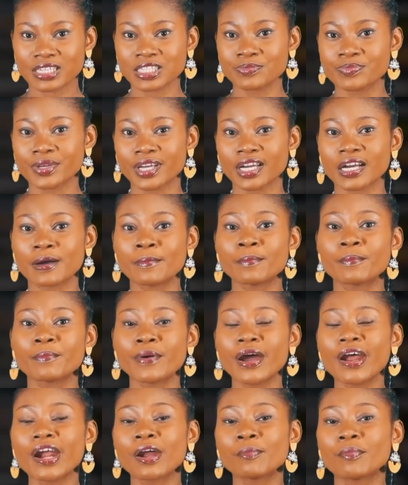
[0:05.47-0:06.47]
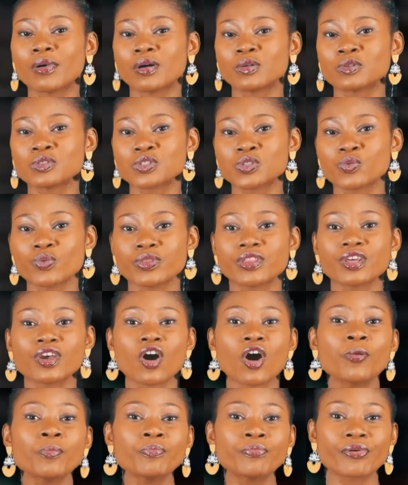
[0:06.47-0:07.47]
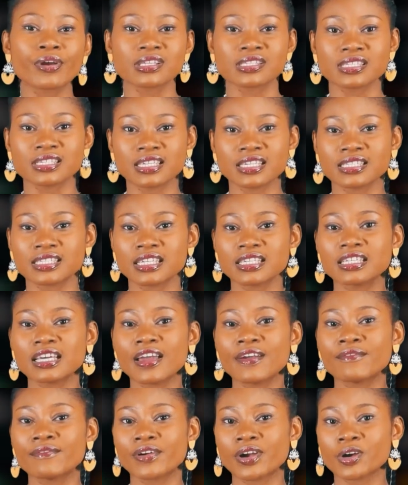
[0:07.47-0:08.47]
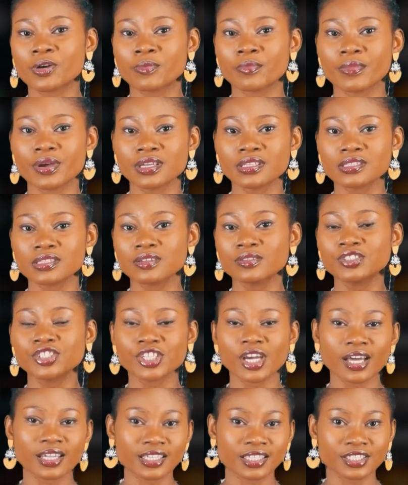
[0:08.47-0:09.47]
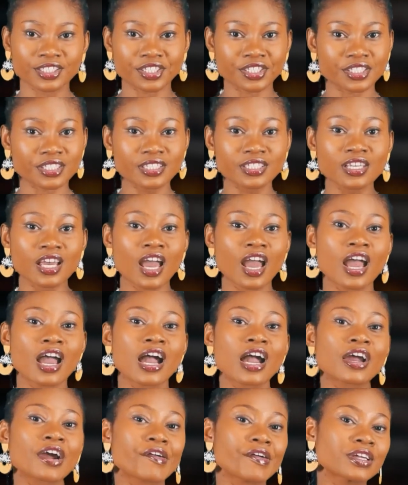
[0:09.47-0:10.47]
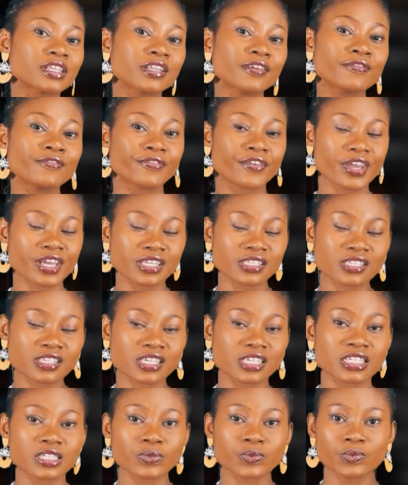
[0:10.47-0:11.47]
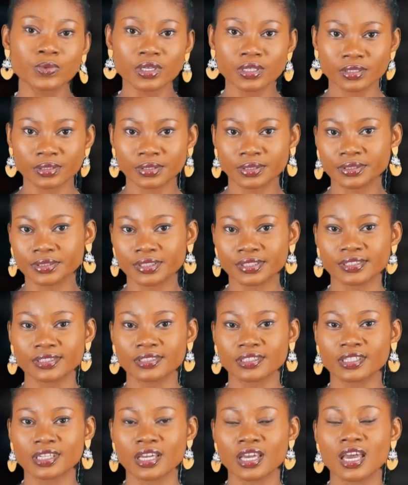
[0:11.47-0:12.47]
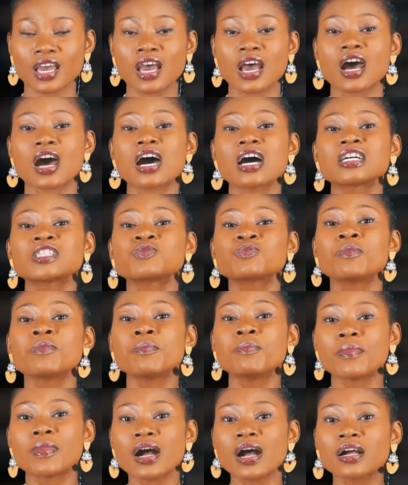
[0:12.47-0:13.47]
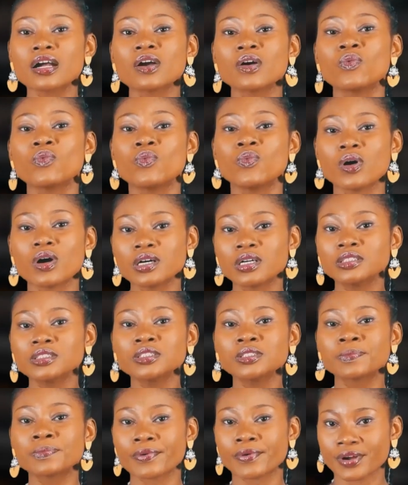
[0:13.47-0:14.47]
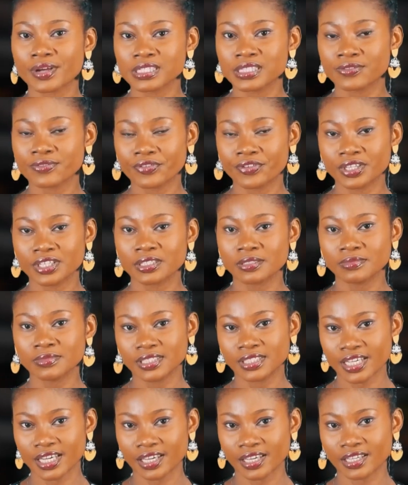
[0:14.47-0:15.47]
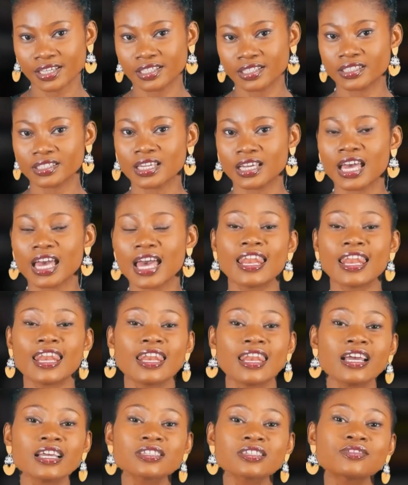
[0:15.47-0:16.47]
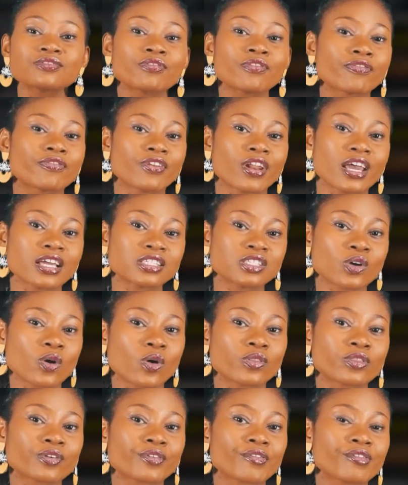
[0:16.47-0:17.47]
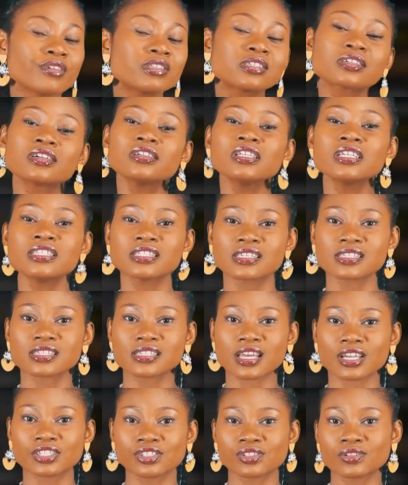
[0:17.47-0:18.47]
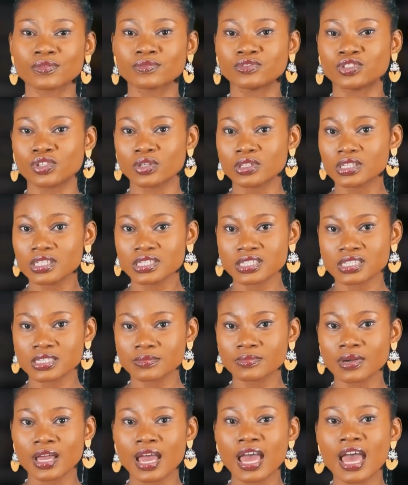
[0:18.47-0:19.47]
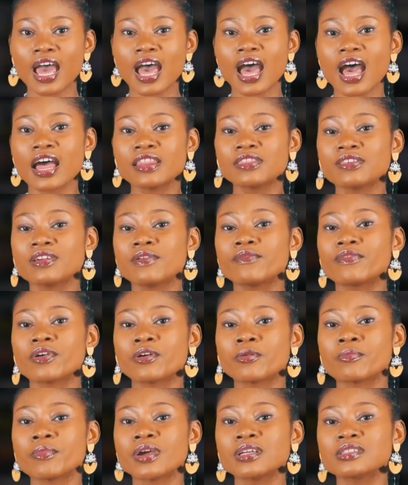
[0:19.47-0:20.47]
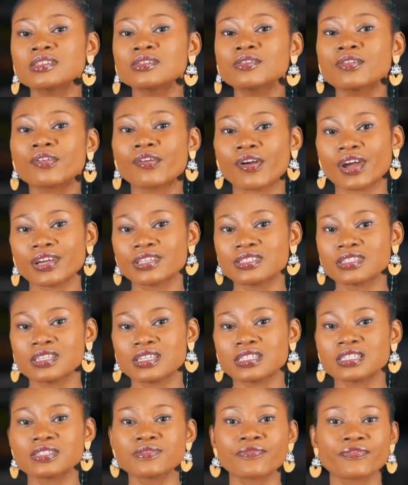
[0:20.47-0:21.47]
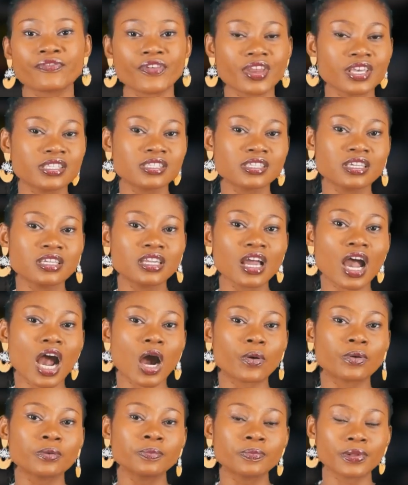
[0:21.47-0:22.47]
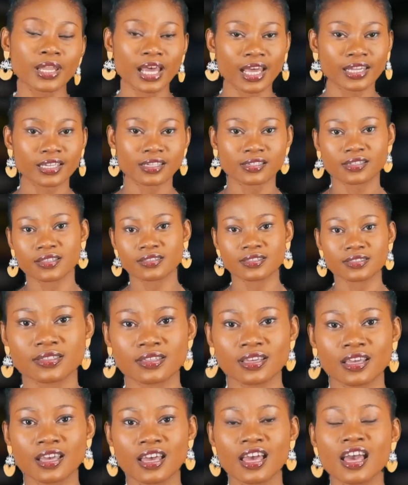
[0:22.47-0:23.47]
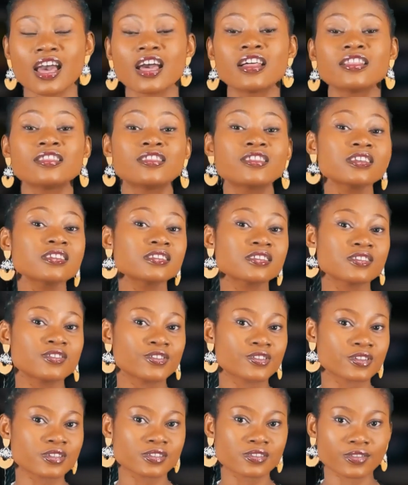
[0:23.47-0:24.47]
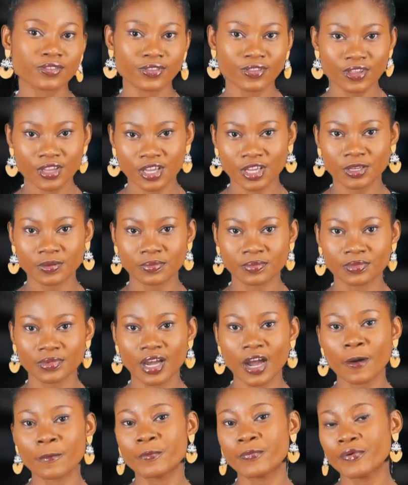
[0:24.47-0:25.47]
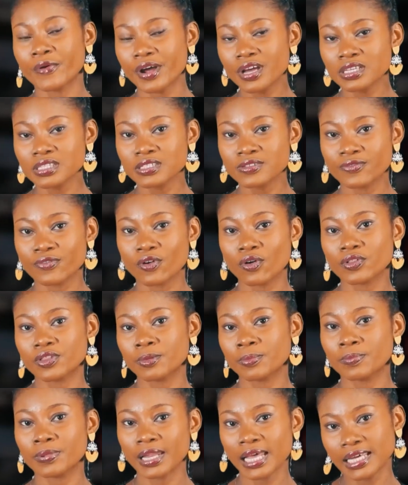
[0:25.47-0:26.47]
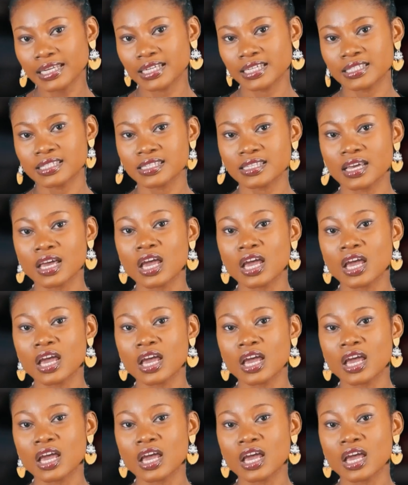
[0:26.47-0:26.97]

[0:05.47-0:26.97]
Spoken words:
has become paramount with the unprecedented environmental challenges currently faced in the world. As we mark World Press Freedom Day, let us reflect on the critical intersection of journalism and the environmental crisis facing our planet. This year's theme, A Press for the Planet,